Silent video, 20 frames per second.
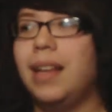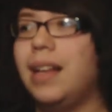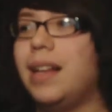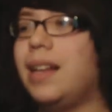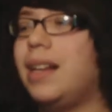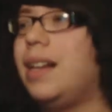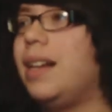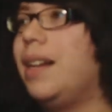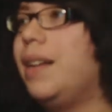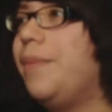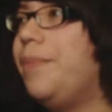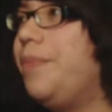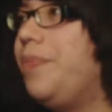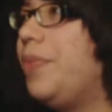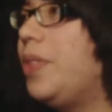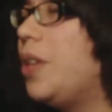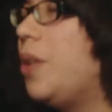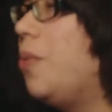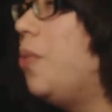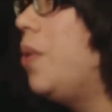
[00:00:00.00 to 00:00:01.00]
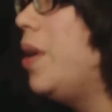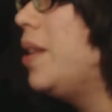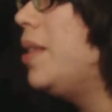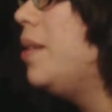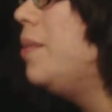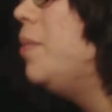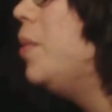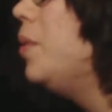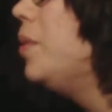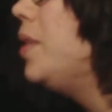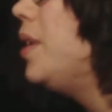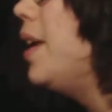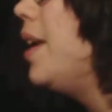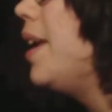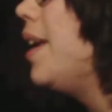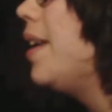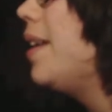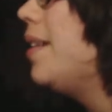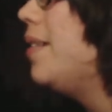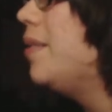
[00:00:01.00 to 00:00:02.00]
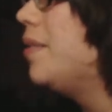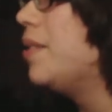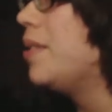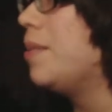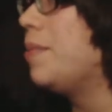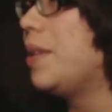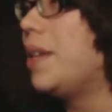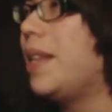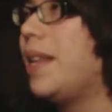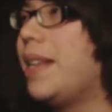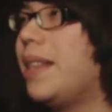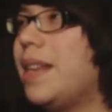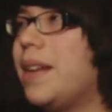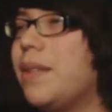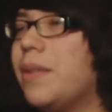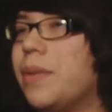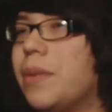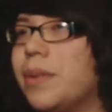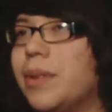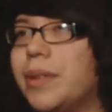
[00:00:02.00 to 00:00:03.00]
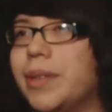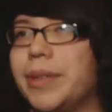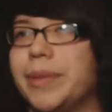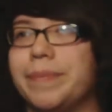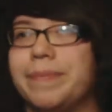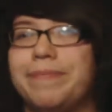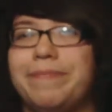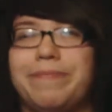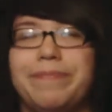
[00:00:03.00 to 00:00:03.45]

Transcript: uh, Watamote or something like that, or